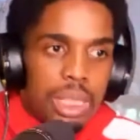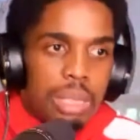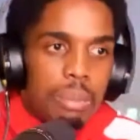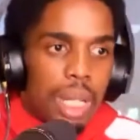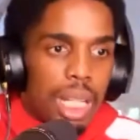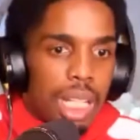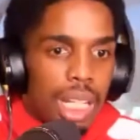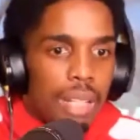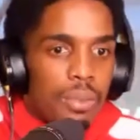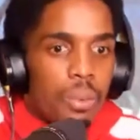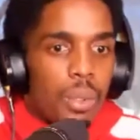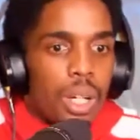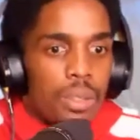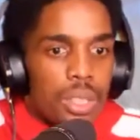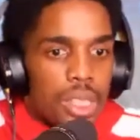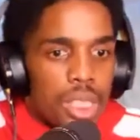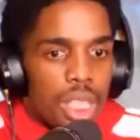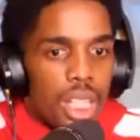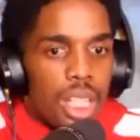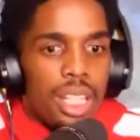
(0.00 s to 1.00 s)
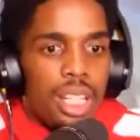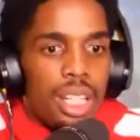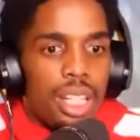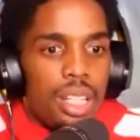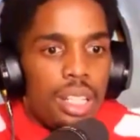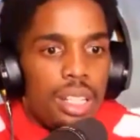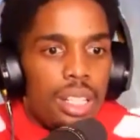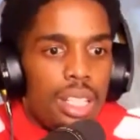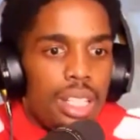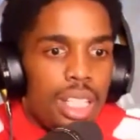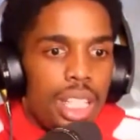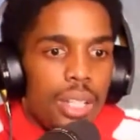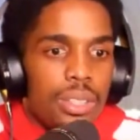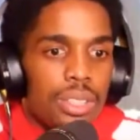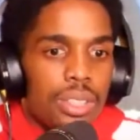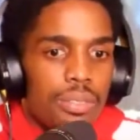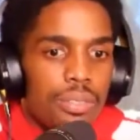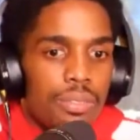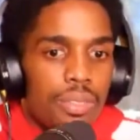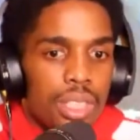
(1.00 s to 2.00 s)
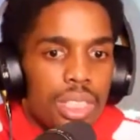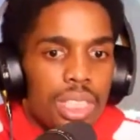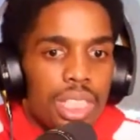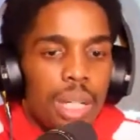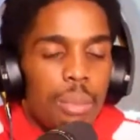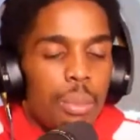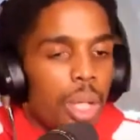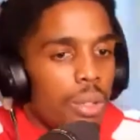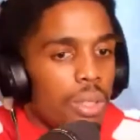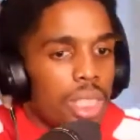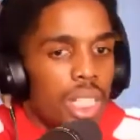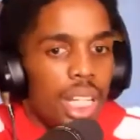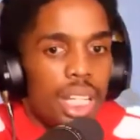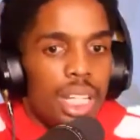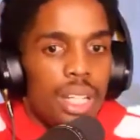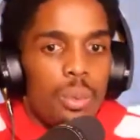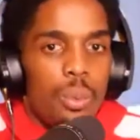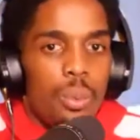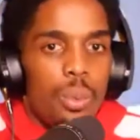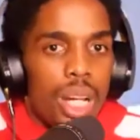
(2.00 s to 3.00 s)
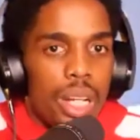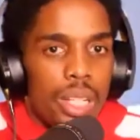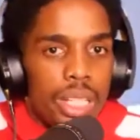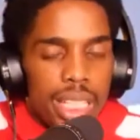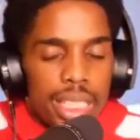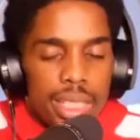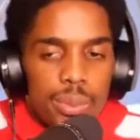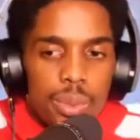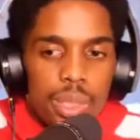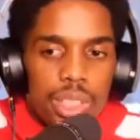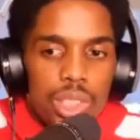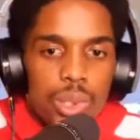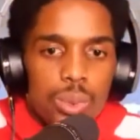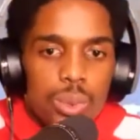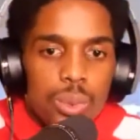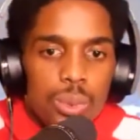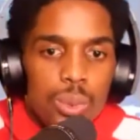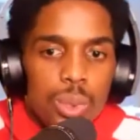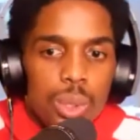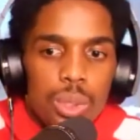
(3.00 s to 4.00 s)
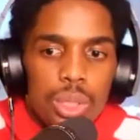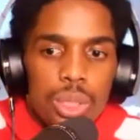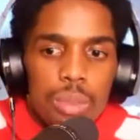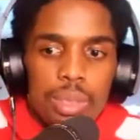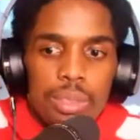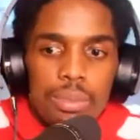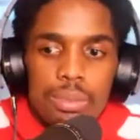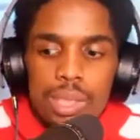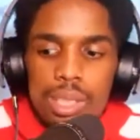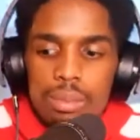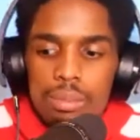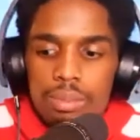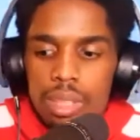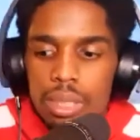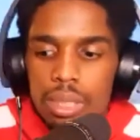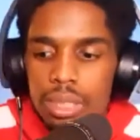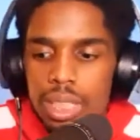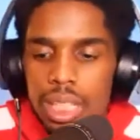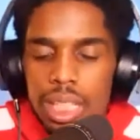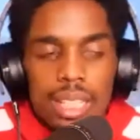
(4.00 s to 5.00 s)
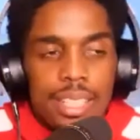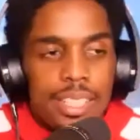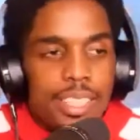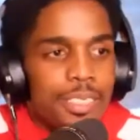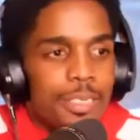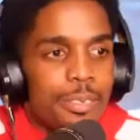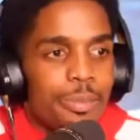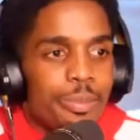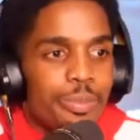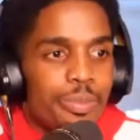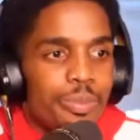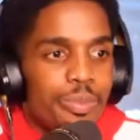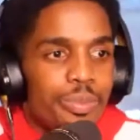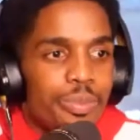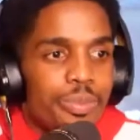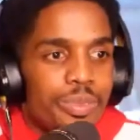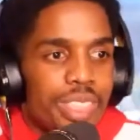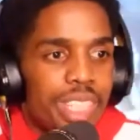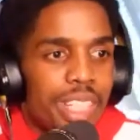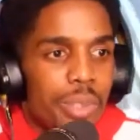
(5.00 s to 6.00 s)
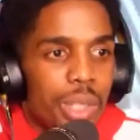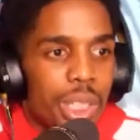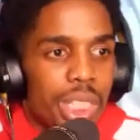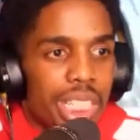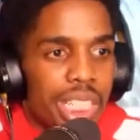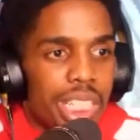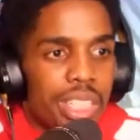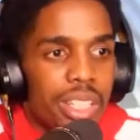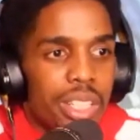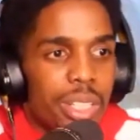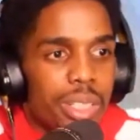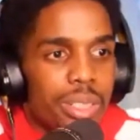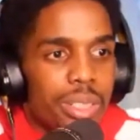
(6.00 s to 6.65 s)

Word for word: life where I was like, that was the first time where I was like, wow, that's what true ultimate freedom feels like. Never again, though.